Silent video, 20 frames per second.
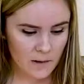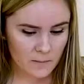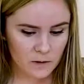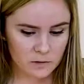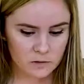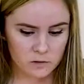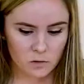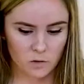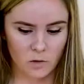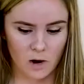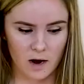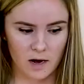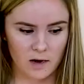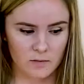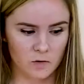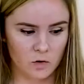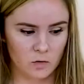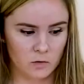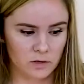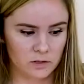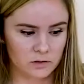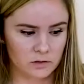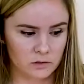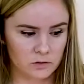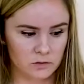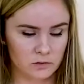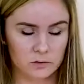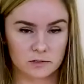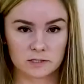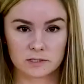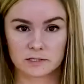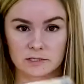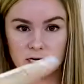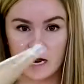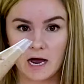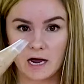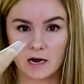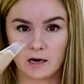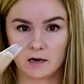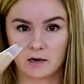So I am going to
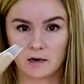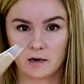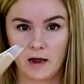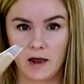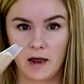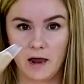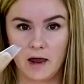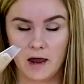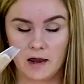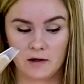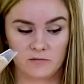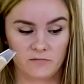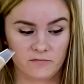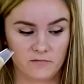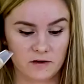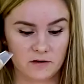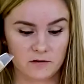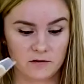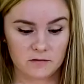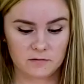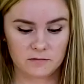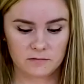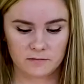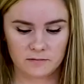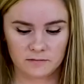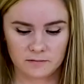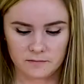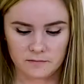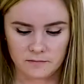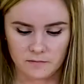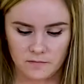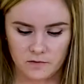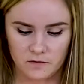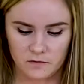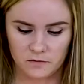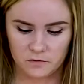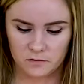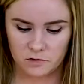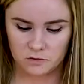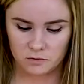stack and fill if
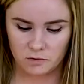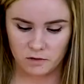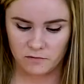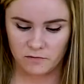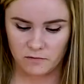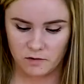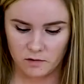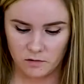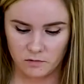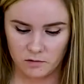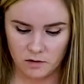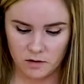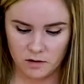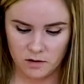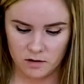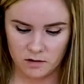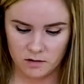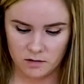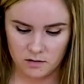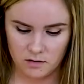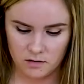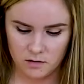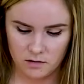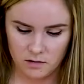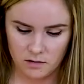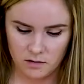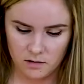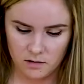you just want to follow along. Just